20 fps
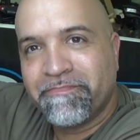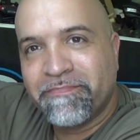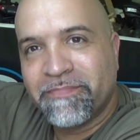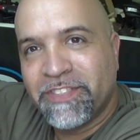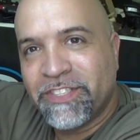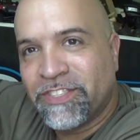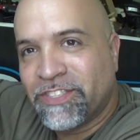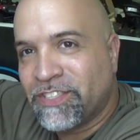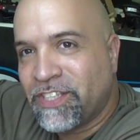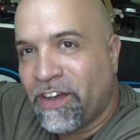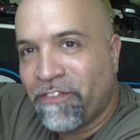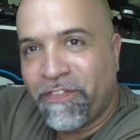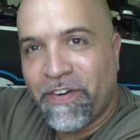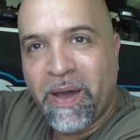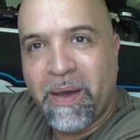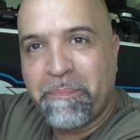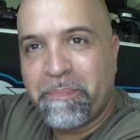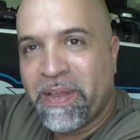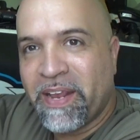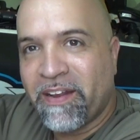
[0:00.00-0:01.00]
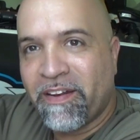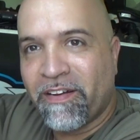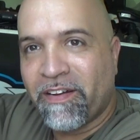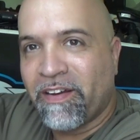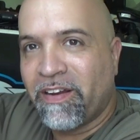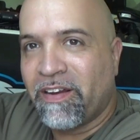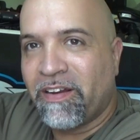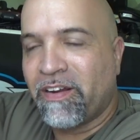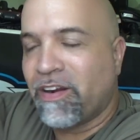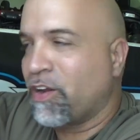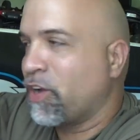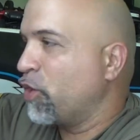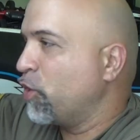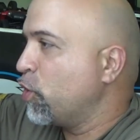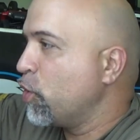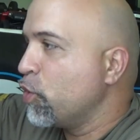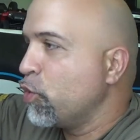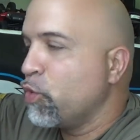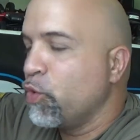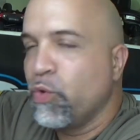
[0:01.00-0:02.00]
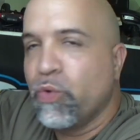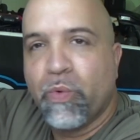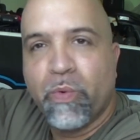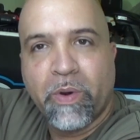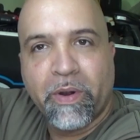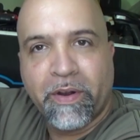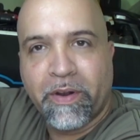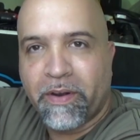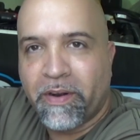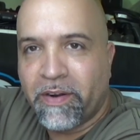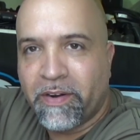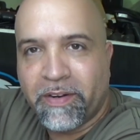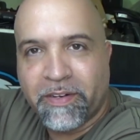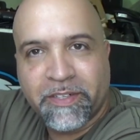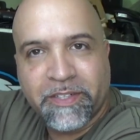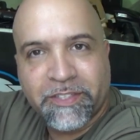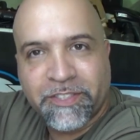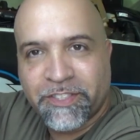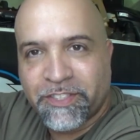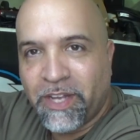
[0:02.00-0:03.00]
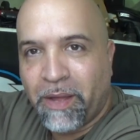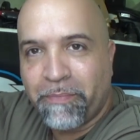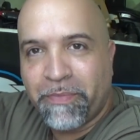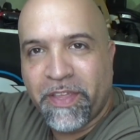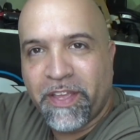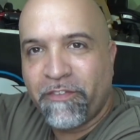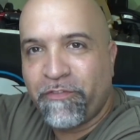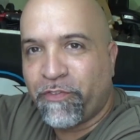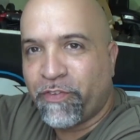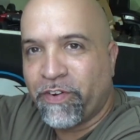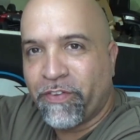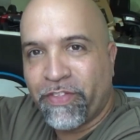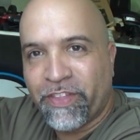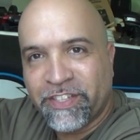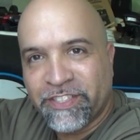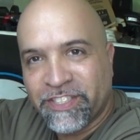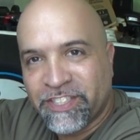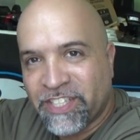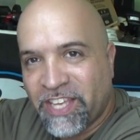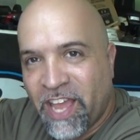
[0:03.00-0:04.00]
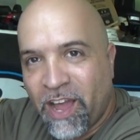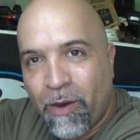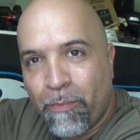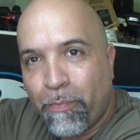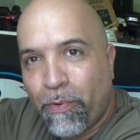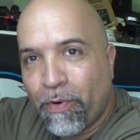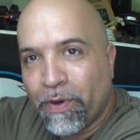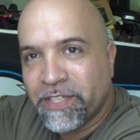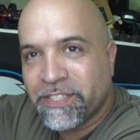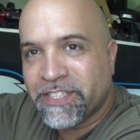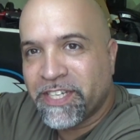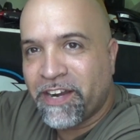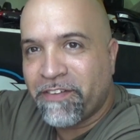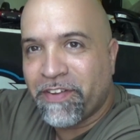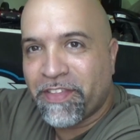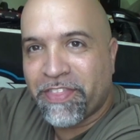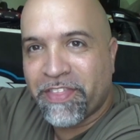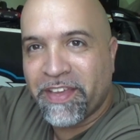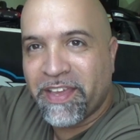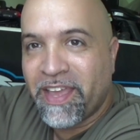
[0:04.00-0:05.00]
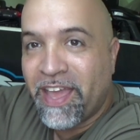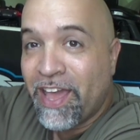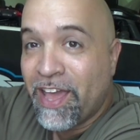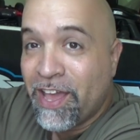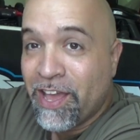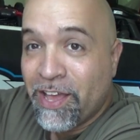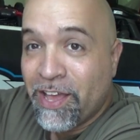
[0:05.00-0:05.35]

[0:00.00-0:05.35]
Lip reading: stuff up here, a canoe or something for the scale points and everything,